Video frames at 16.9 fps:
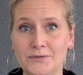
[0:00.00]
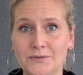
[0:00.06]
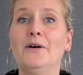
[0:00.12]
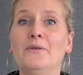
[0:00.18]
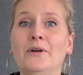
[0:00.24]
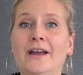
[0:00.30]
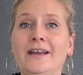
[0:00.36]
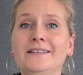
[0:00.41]

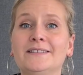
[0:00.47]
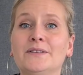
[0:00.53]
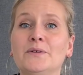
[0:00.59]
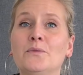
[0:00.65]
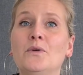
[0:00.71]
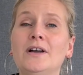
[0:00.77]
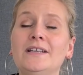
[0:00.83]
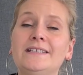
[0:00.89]
All right,
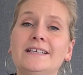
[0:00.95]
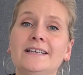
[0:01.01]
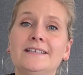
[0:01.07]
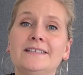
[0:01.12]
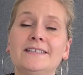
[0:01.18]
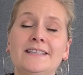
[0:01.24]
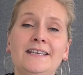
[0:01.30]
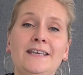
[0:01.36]
so what
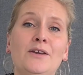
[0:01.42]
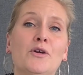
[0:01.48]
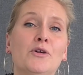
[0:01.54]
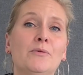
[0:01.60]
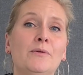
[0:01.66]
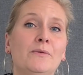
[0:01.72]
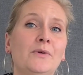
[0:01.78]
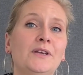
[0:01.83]
does the
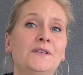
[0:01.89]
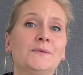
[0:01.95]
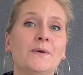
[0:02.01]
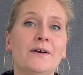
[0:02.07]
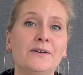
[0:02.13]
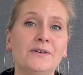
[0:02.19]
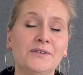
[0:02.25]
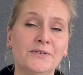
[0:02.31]
Urban
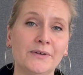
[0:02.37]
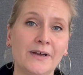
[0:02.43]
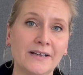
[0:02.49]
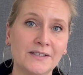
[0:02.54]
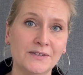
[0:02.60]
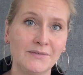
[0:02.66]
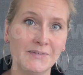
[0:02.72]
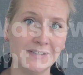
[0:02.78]
Wastewater Directive